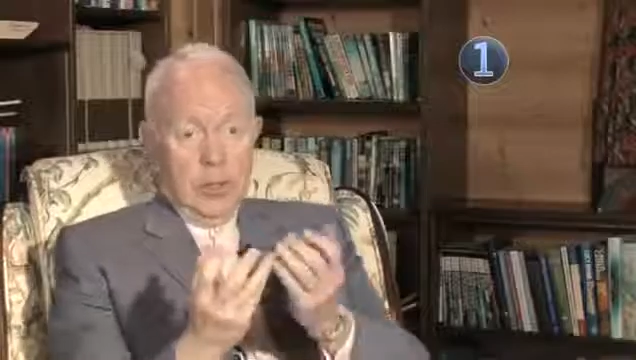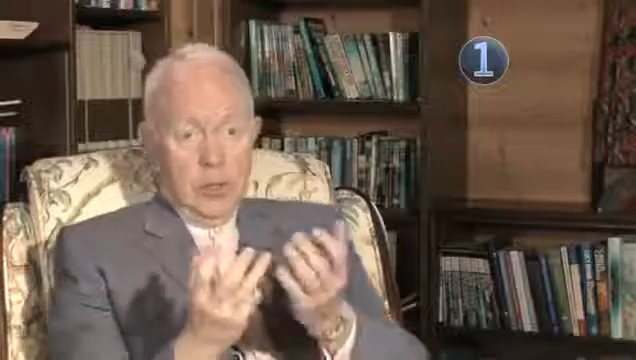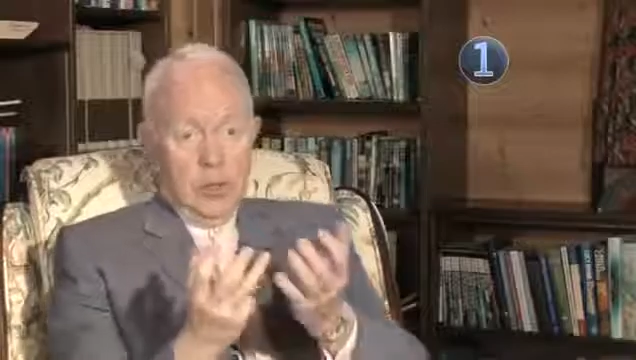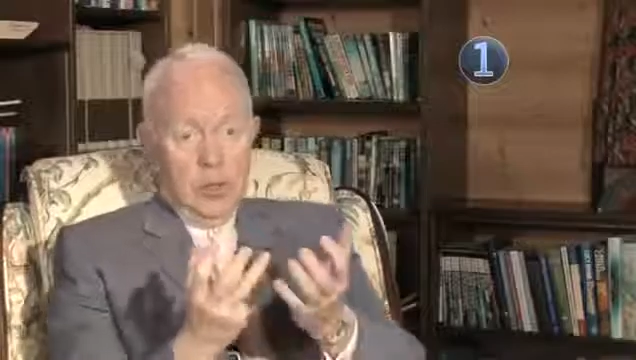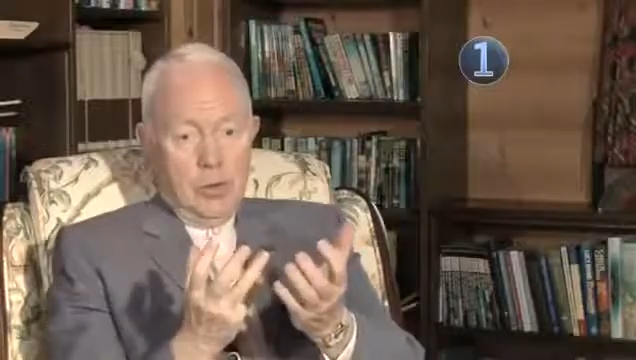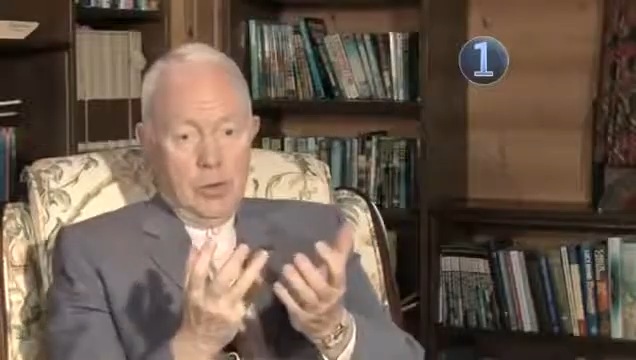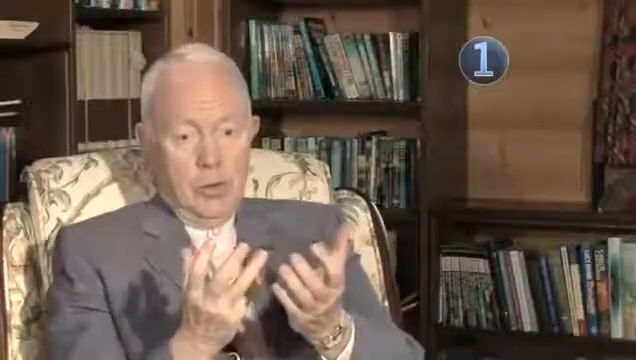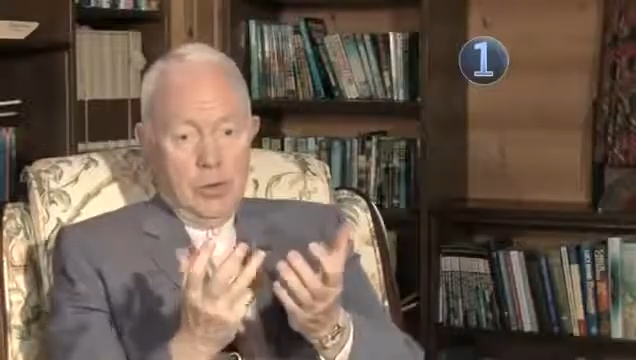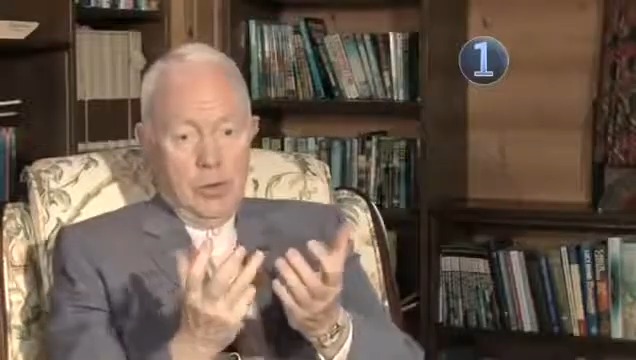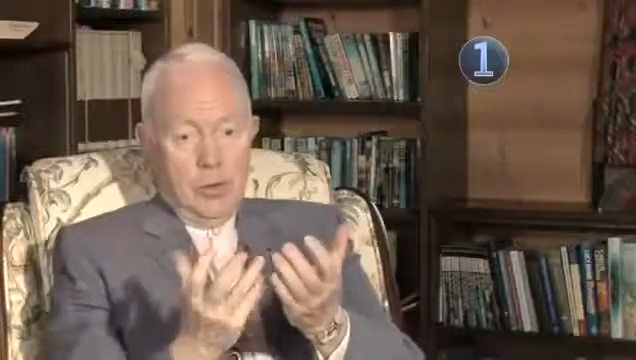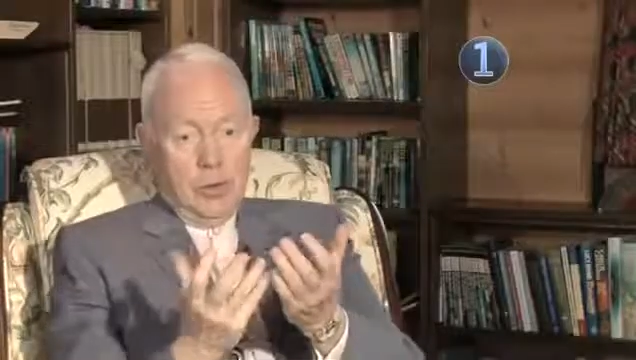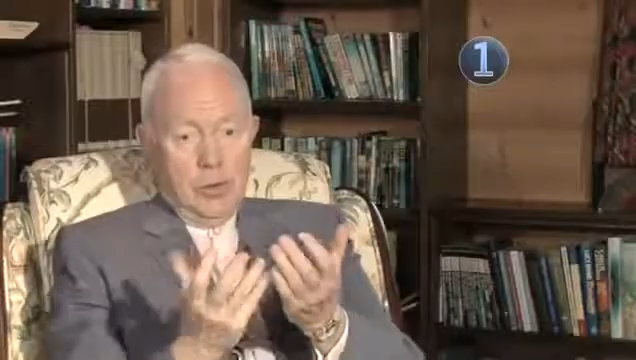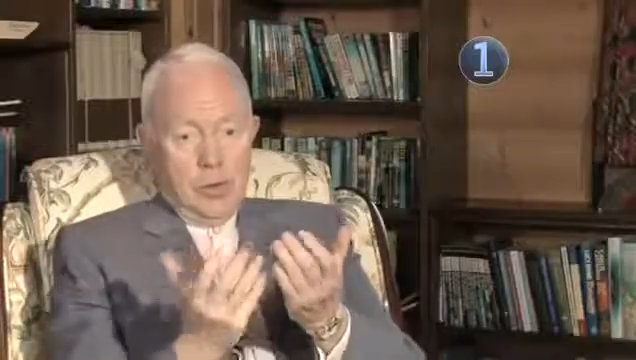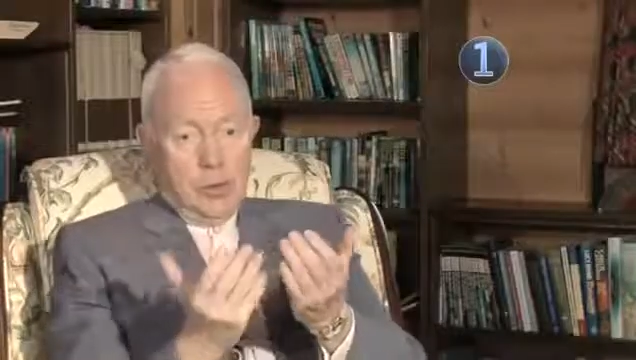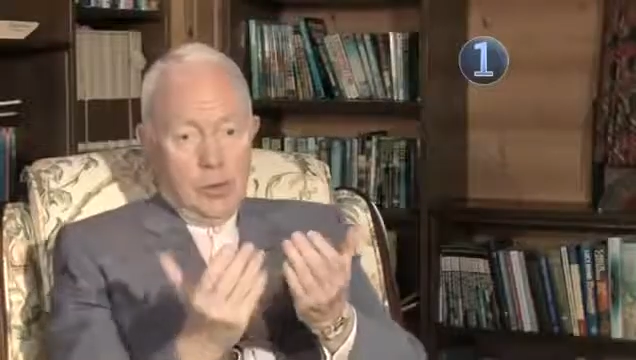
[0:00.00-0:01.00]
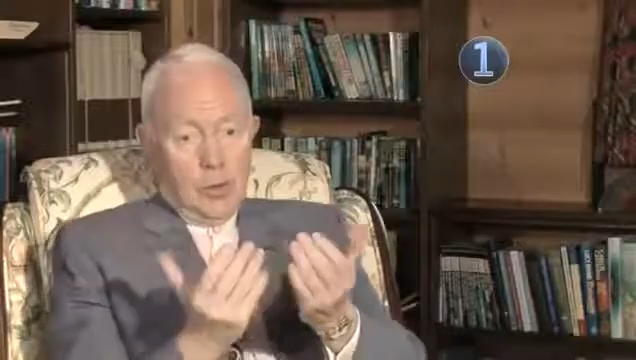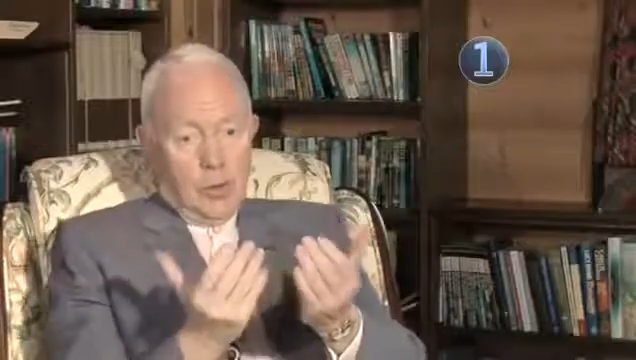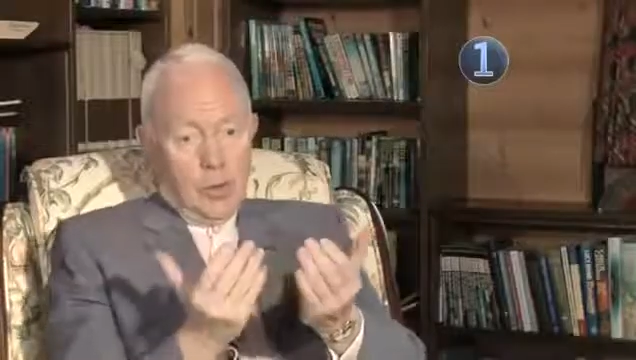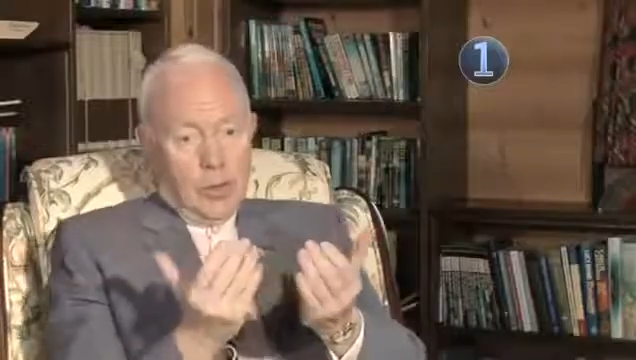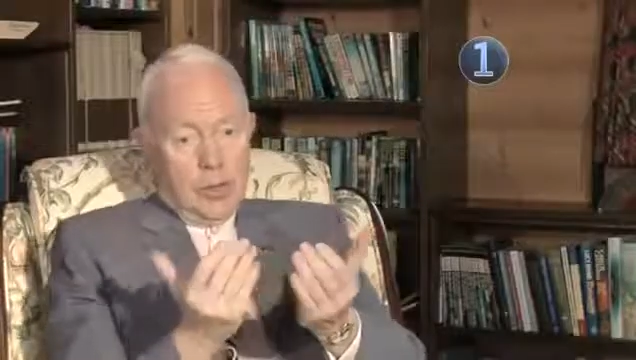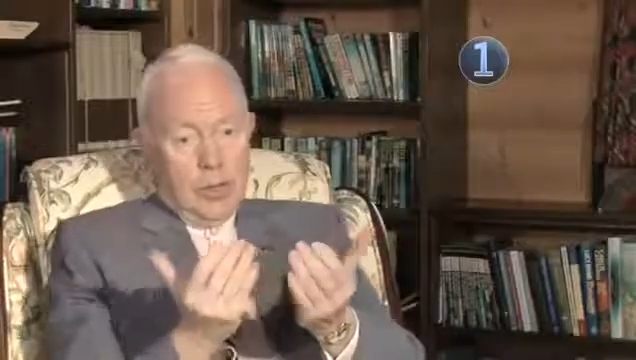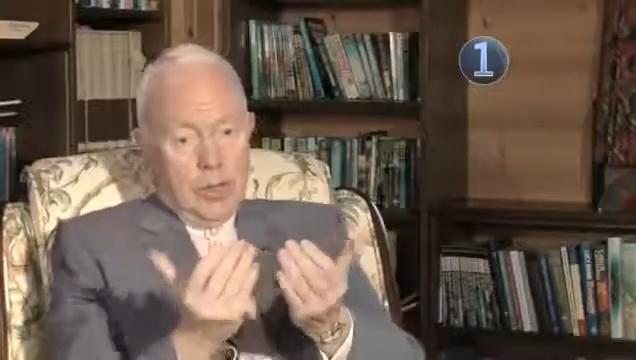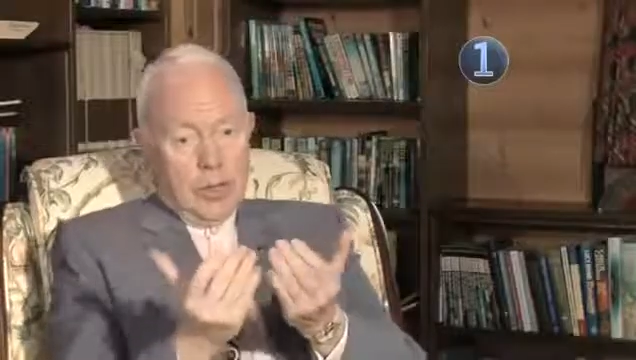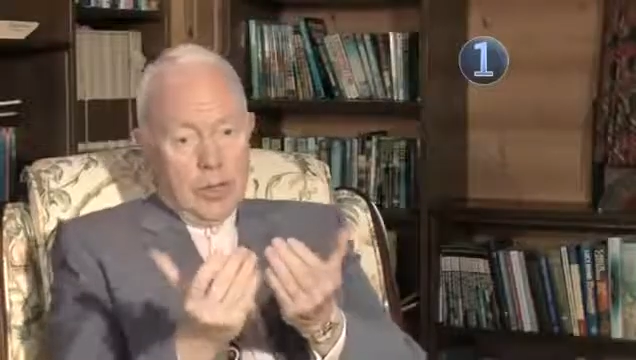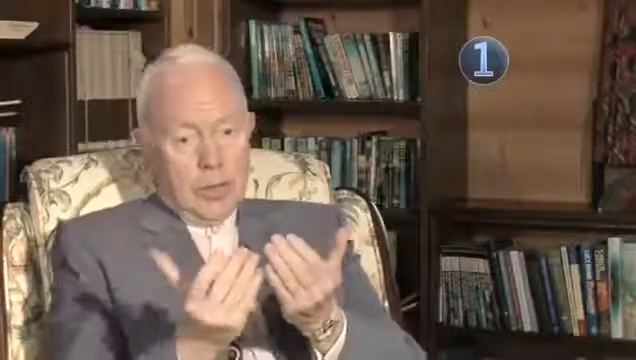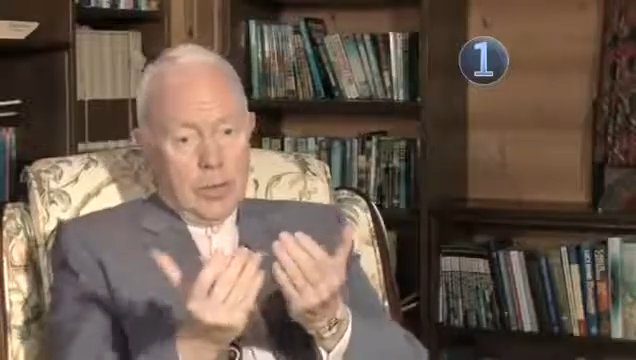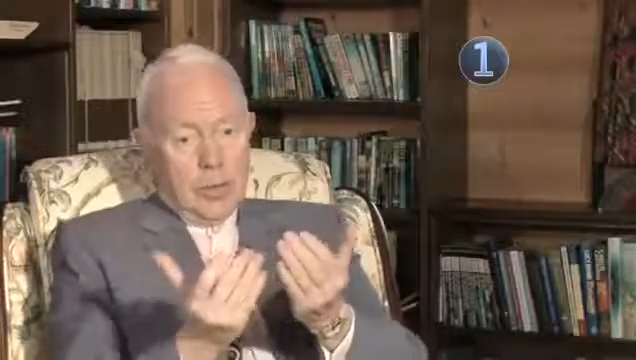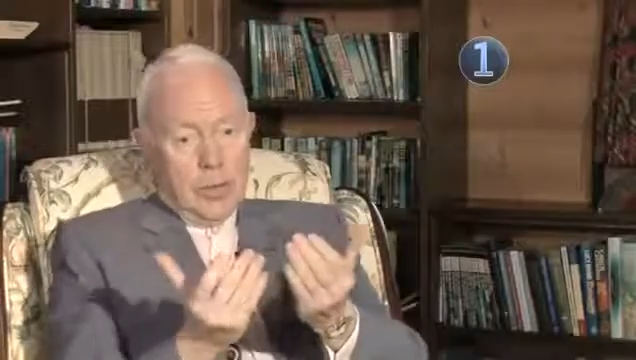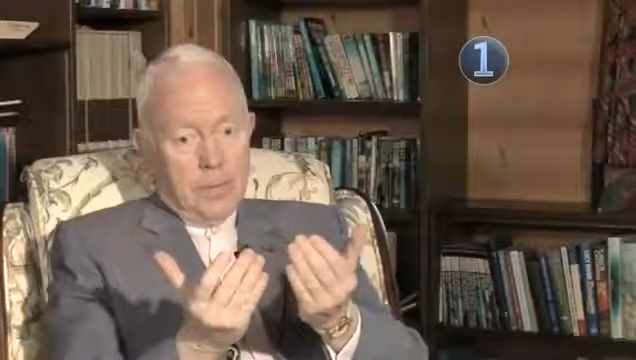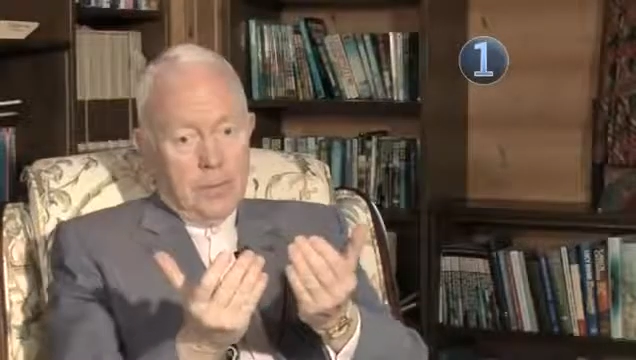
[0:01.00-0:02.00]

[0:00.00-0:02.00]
to organize